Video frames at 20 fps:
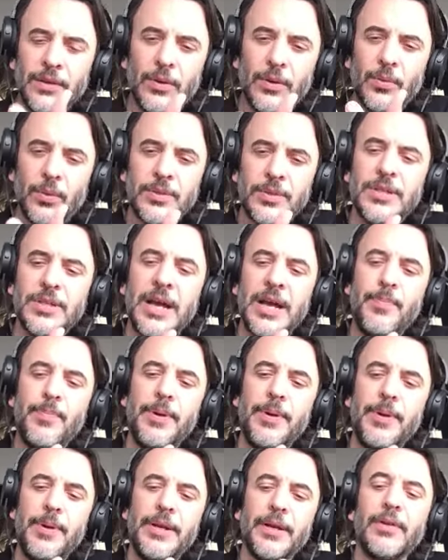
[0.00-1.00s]
what's
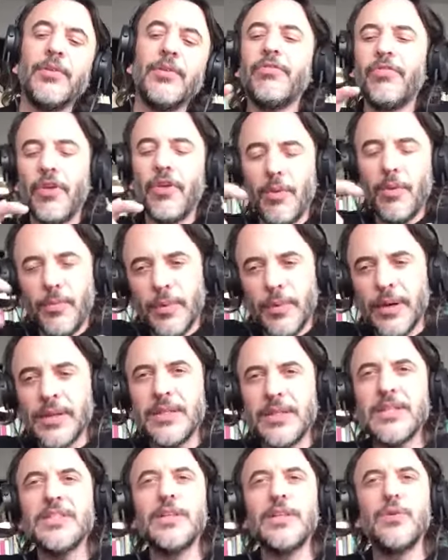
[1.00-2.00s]
happening from
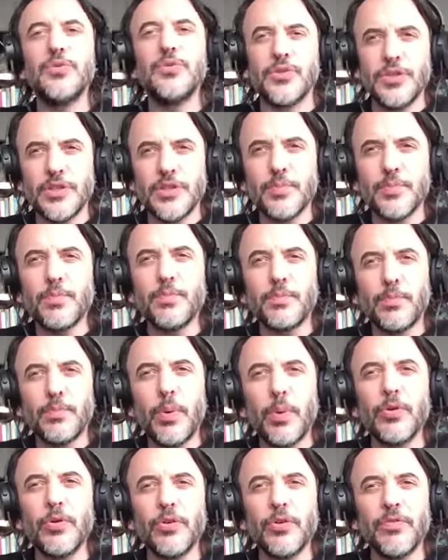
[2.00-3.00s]
a disillusionist
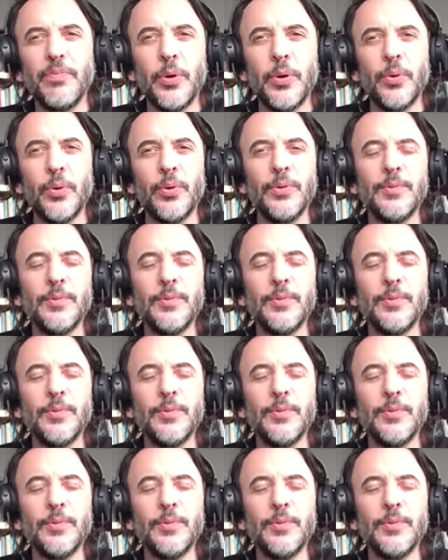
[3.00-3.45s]
point of view?